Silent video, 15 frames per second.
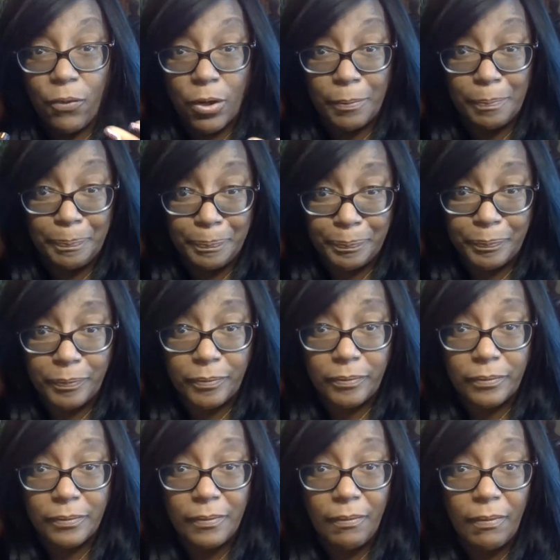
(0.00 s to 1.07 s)
or
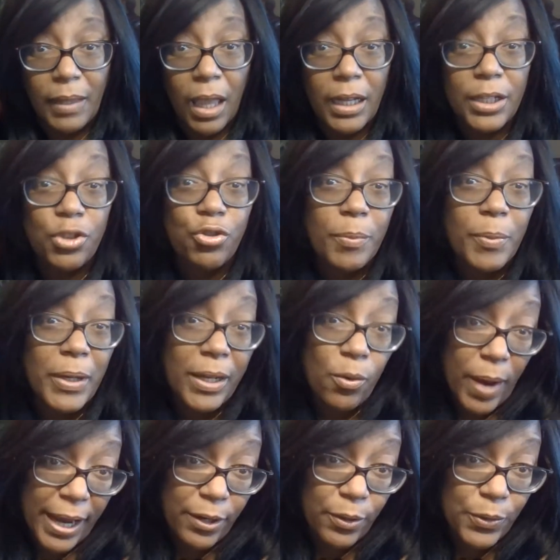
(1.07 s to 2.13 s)
contributing
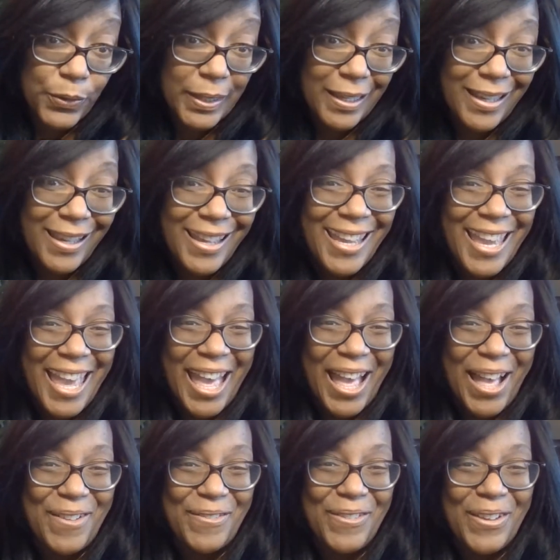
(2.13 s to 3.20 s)
writers
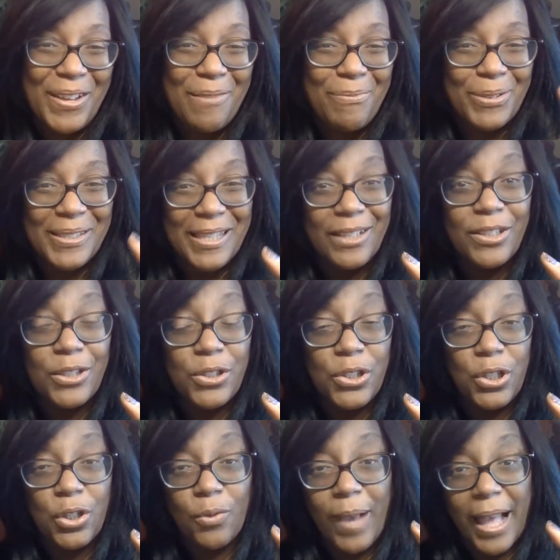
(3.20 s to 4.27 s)
have presented
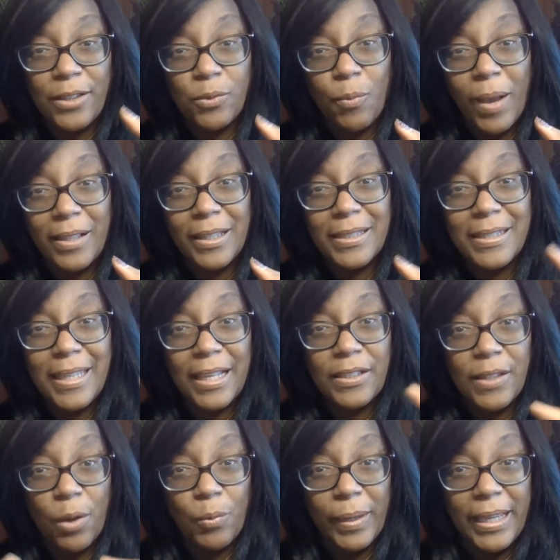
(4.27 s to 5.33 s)
to you, as well as
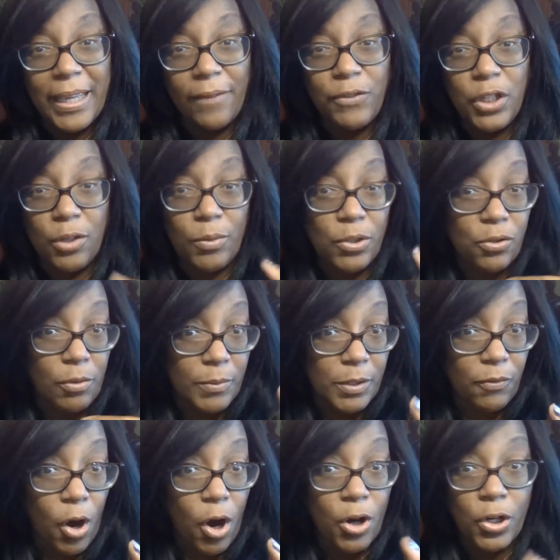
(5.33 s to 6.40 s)
things that we give to you in terms
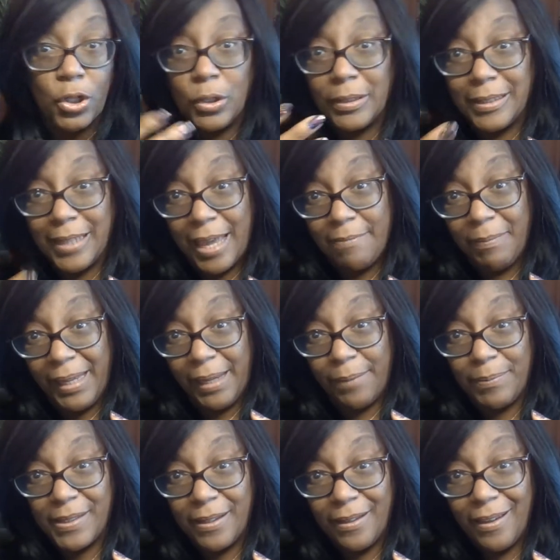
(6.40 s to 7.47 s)
of articles and
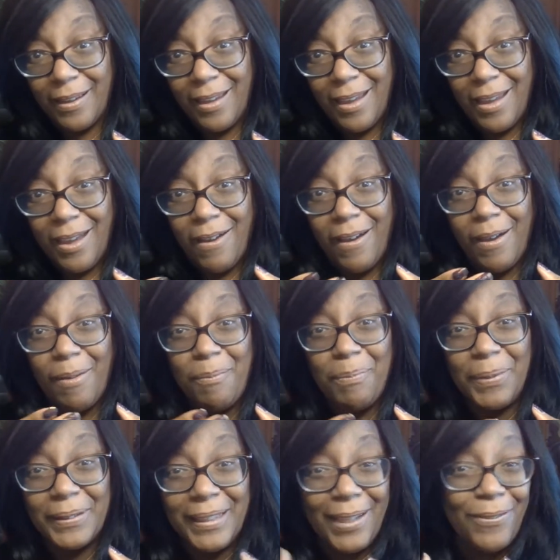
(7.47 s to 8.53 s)
memes.
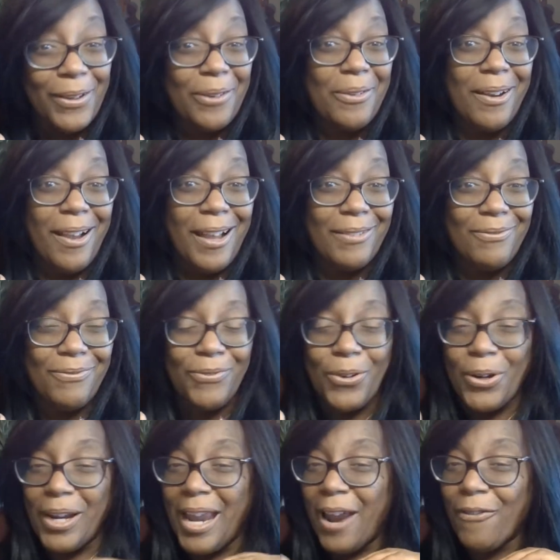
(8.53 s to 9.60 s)
Believe it or not,
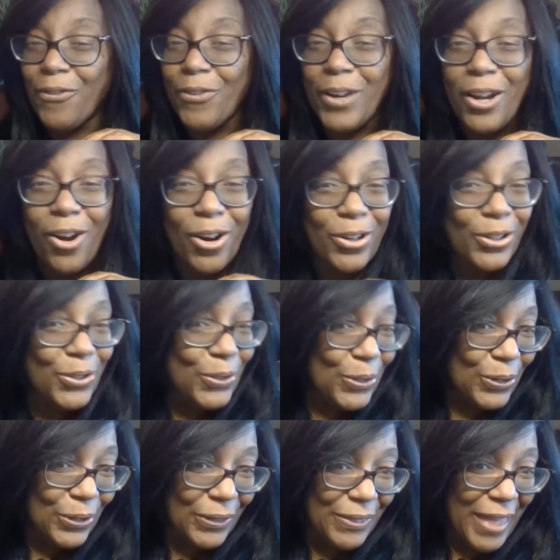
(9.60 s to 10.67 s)
for every
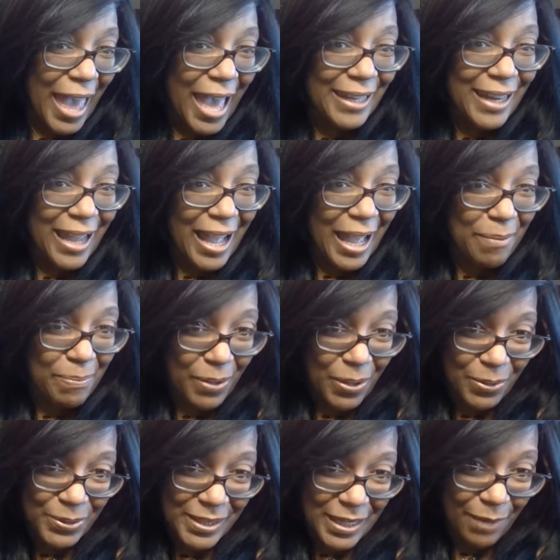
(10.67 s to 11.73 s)
article that I
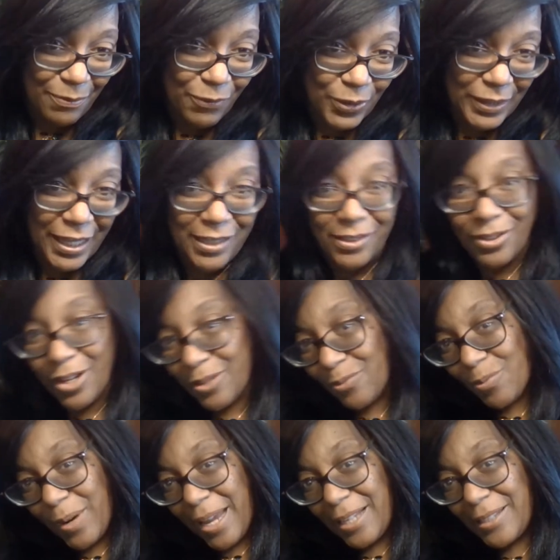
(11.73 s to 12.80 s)
post up for Lace
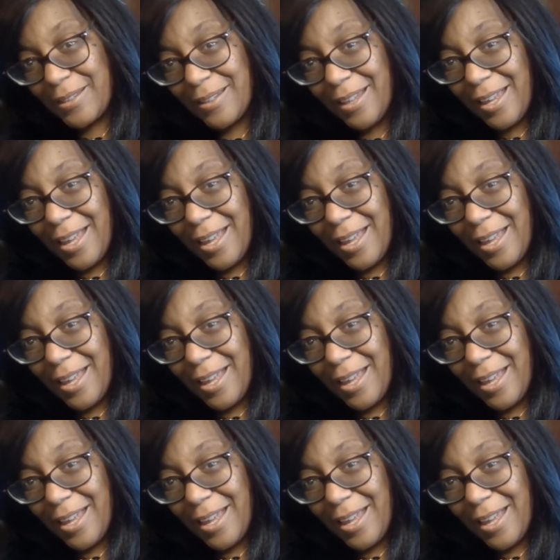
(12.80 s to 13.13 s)
on Race,